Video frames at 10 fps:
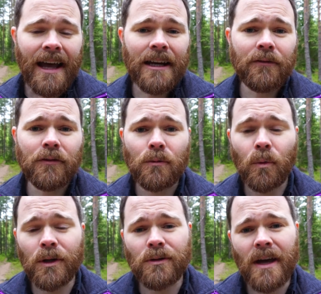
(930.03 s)
And if you
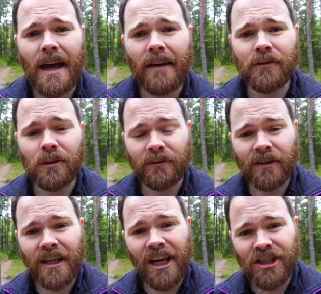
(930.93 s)
want to have
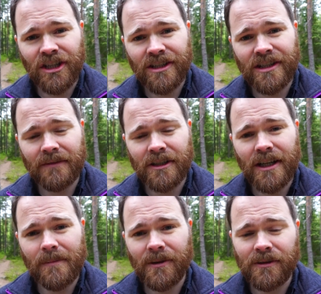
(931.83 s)
notifications every
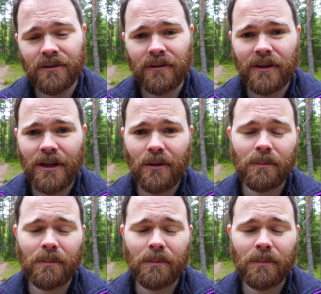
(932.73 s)
time there's a new video,